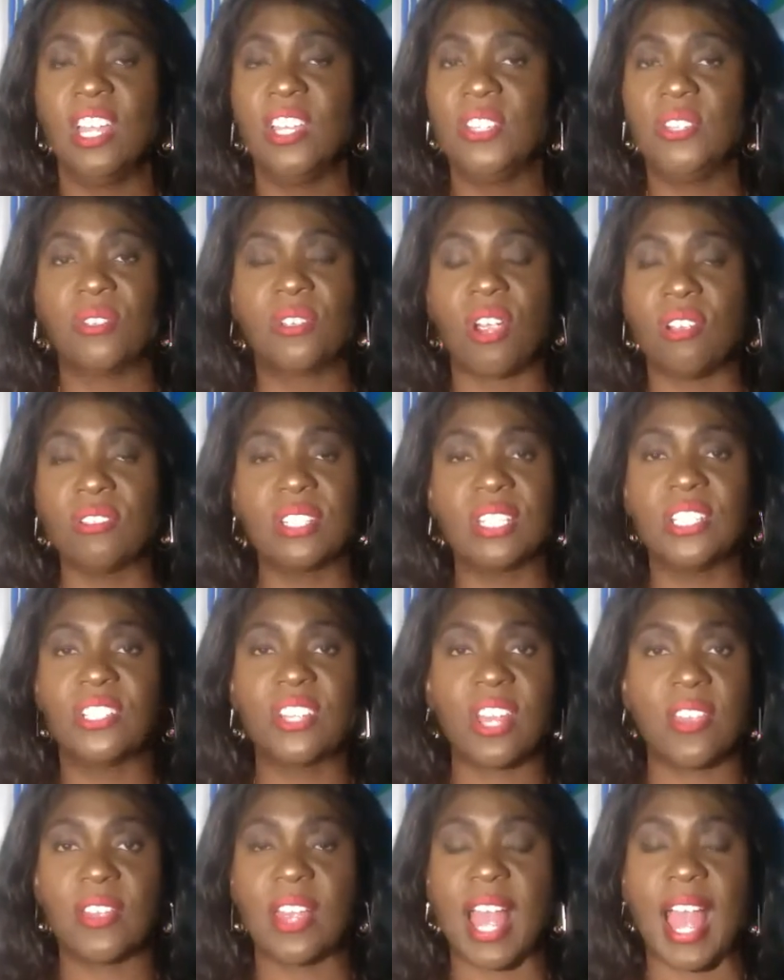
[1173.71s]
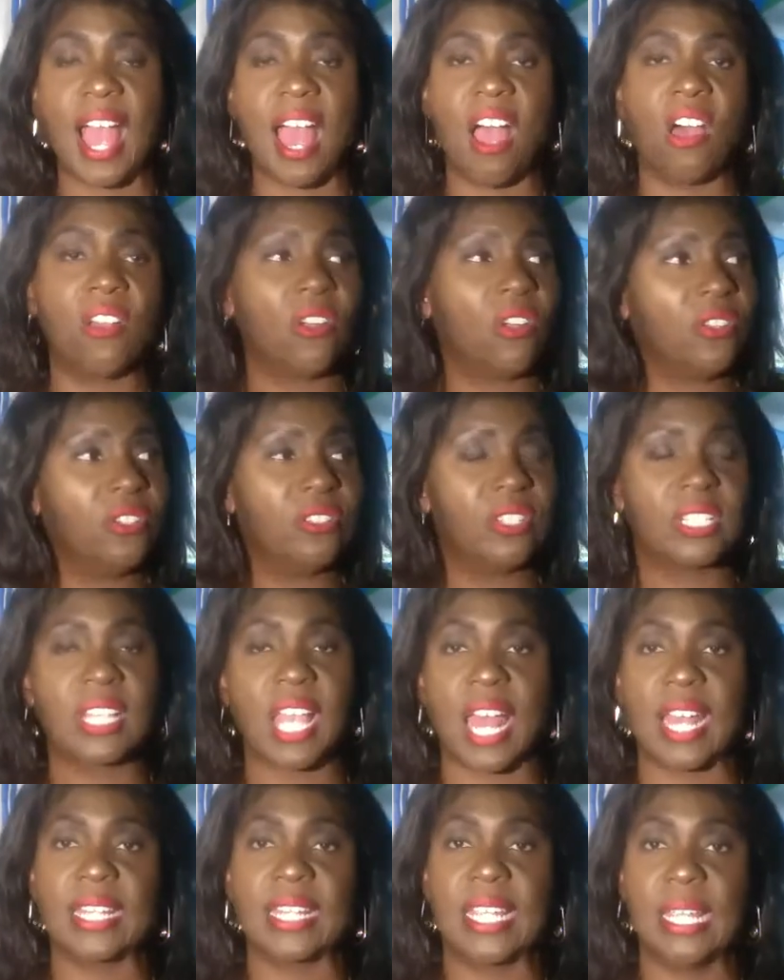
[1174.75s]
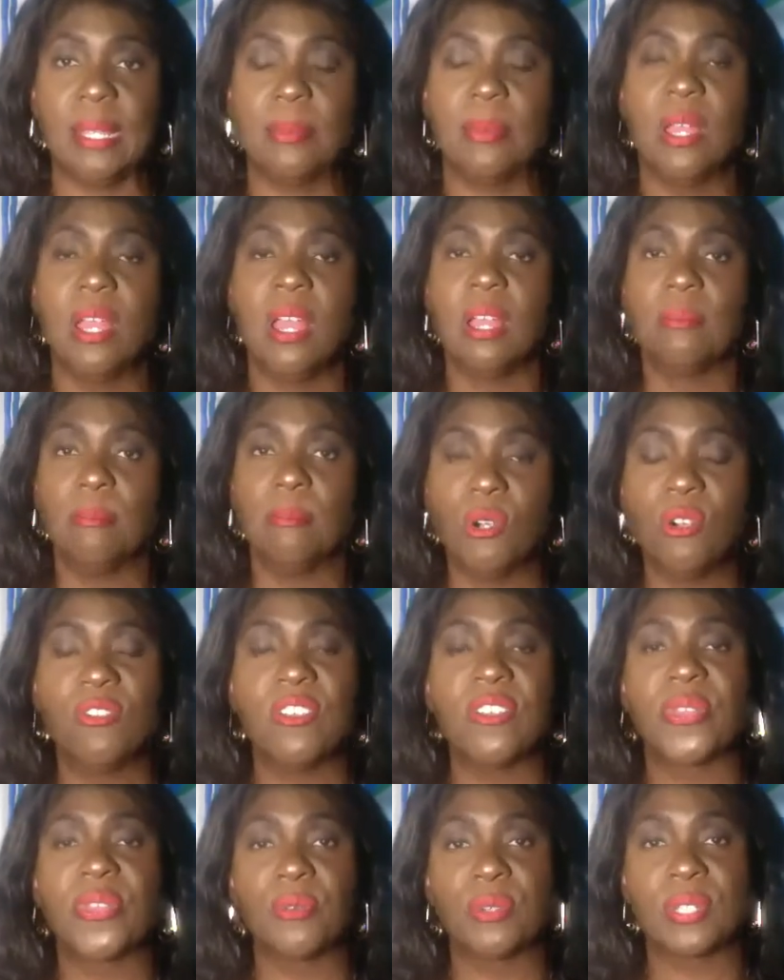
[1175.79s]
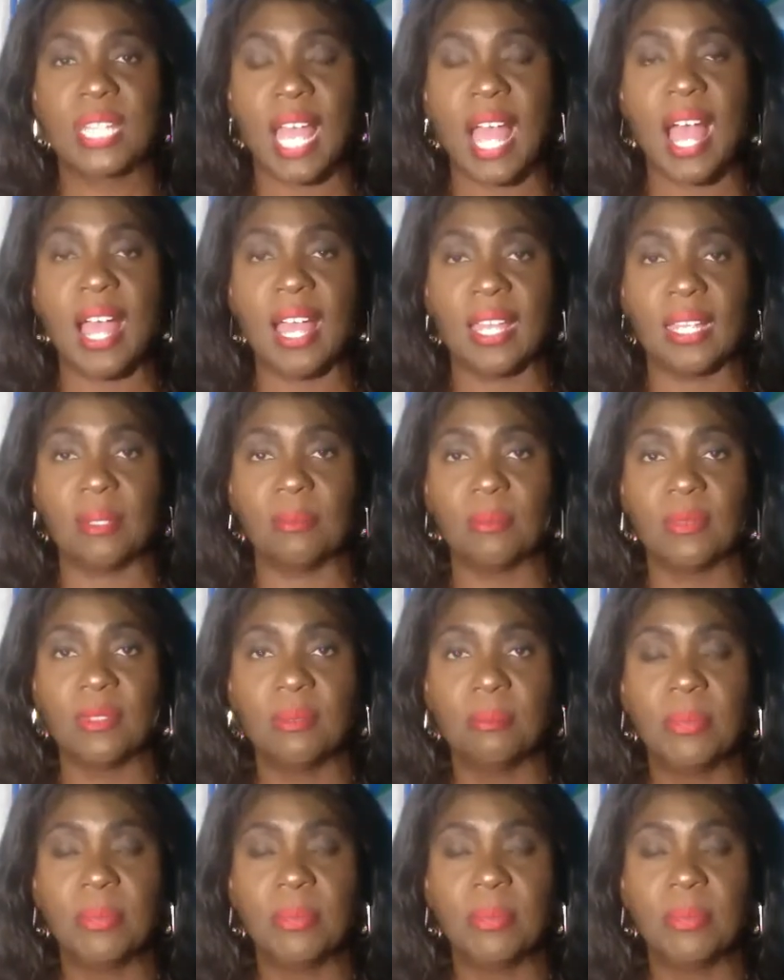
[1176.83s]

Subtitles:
you curse each other out, or you just kind of keep moving through time,